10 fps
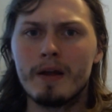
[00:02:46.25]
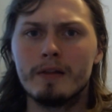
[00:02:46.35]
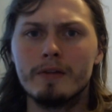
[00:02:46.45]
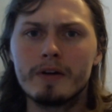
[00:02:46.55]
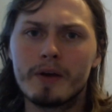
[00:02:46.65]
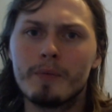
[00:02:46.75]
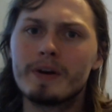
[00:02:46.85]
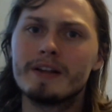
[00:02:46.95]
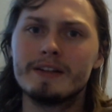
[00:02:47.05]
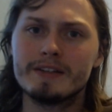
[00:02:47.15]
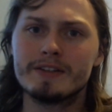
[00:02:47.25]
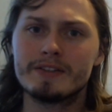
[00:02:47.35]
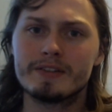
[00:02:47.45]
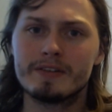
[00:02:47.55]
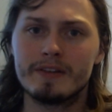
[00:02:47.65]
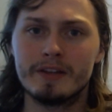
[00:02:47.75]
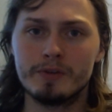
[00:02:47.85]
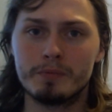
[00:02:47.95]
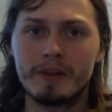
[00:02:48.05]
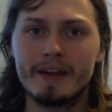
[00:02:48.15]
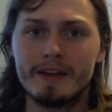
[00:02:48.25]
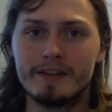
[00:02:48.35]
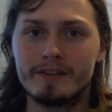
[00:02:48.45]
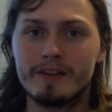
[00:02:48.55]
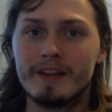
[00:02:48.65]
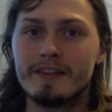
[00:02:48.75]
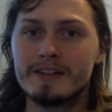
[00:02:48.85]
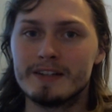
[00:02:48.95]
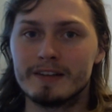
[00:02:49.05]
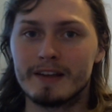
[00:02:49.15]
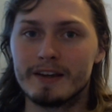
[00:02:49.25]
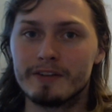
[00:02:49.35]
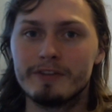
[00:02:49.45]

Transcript: Look at what it is that you planned that they didn't like.